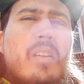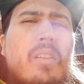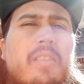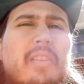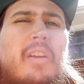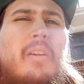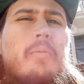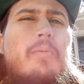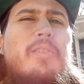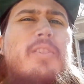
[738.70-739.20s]

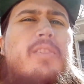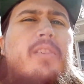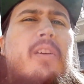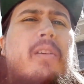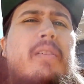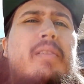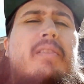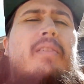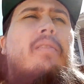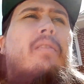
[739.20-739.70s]
So now we're just
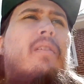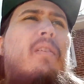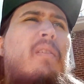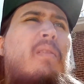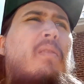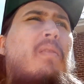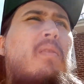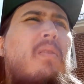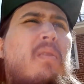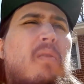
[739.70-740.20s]
going to
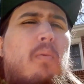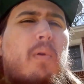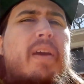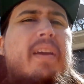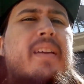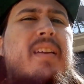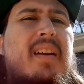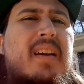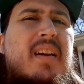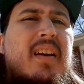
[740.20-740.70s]

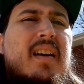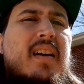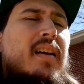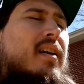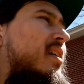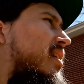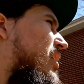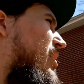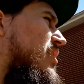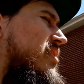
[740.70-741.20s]

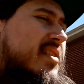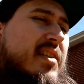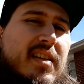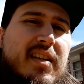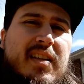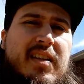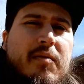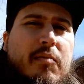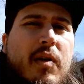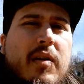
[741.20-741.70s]

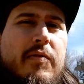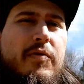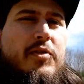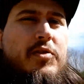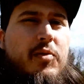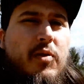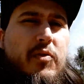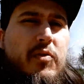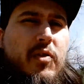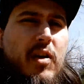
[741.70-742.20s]
wait for
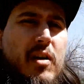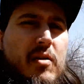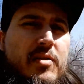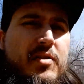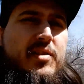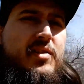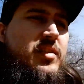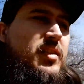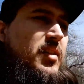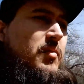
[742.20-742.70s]
24
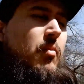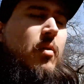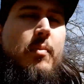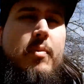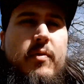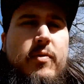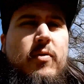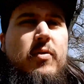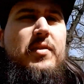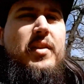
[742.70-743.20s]
hours and see.
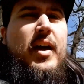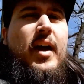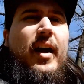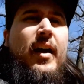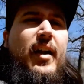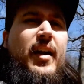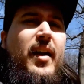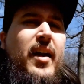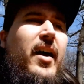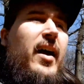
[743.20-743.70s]
But before
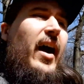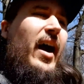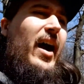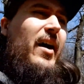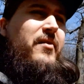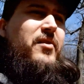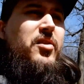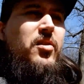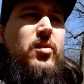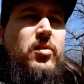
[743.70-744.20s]
that, I
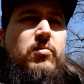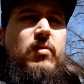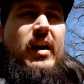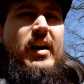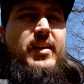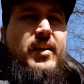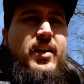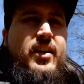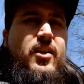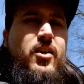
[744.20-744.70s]
have the old
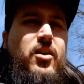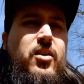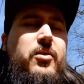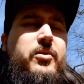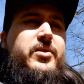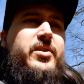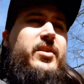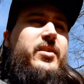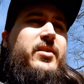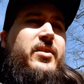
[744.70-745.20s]
radiator
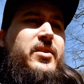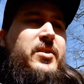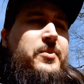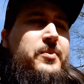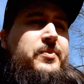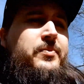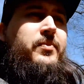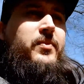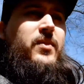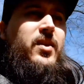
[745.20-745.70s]
hoses
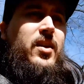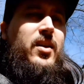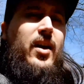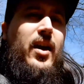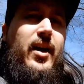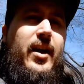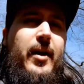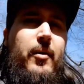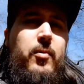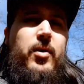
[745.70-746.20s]

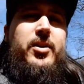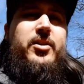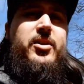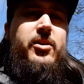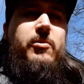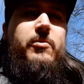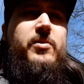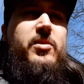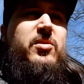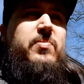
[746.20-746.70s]
that I wanted
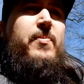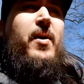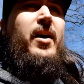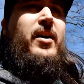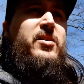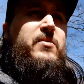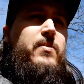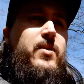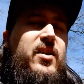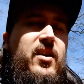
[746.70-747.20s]
to
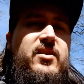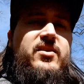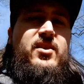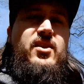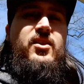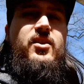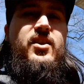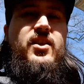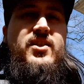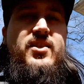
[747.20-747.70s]
inspect
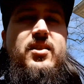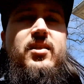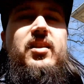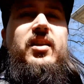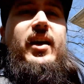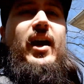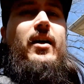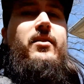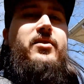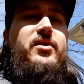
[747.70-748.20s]
because you could see
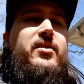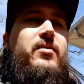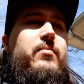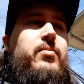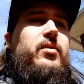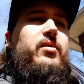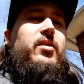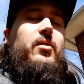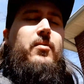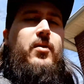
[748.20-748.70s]
the
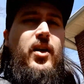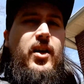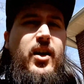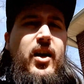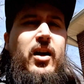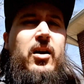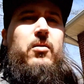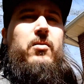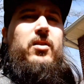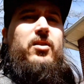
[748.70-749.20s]
calcium buildup, and I
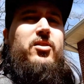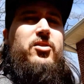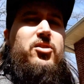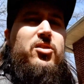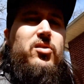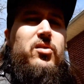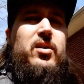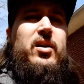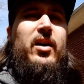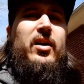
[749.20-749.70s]
kind of wanted to
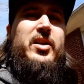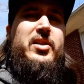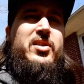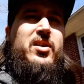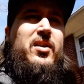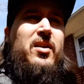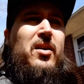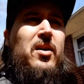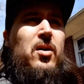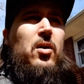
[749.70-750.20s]
show you
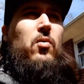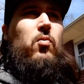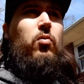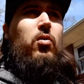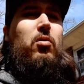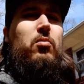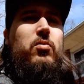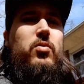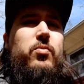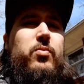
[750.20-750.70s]
guys
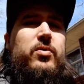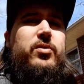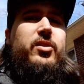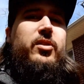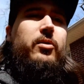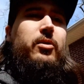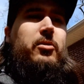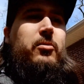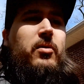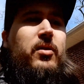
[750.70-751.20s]
what we were
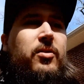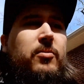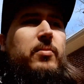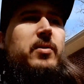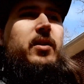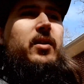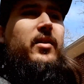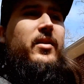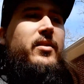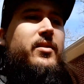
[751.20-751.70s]
dealing with
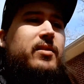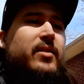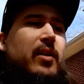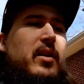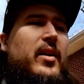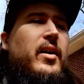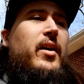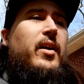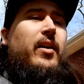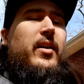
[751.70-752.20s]
because